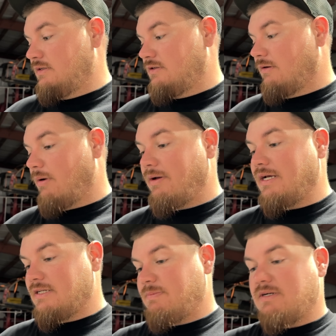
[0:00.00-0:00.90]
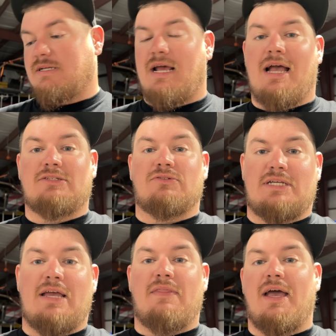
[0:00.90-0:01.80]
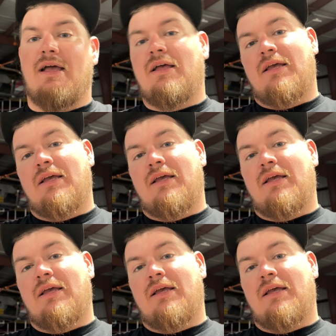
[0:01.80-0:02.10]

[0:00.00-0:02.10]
So I'll probably get a spare set of axles and that.